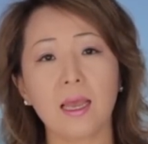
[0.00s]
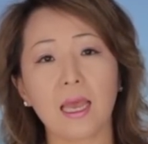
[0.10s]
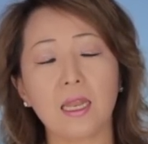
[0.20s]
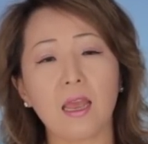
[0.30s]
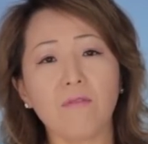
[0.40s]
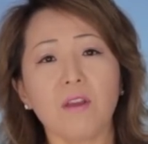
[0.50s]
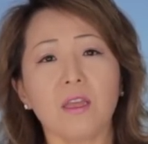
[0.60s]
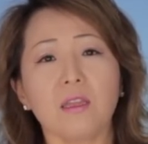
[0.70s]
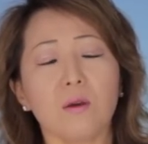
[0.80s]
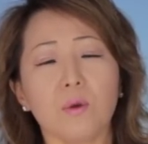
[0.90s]
and
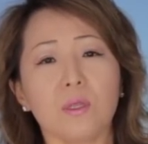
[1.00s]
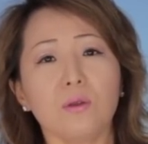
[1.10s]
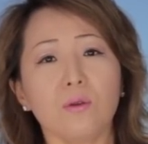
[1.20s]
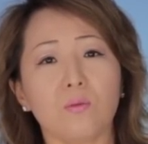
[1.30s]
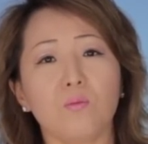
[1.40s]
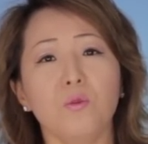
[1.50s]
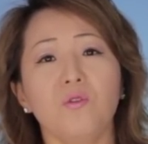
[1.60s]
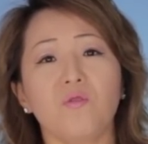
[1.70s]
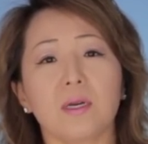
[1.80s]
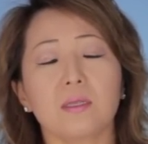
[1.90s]
everything that we do
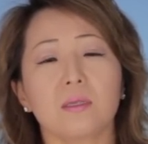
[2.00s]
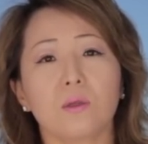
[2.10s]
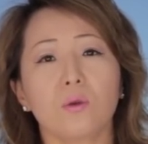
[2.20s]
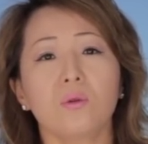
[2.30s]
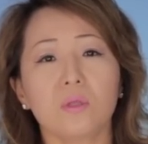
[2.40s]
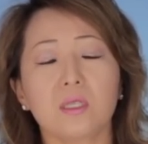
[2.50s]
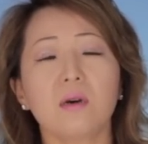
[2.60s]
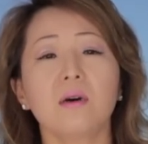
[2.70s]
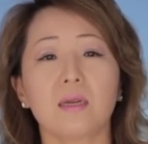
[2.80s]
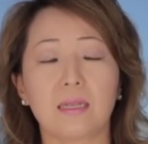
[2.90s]
move us towards
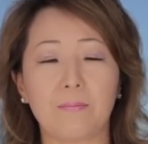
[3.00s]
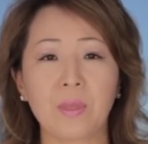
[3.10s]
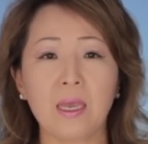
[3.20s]
God.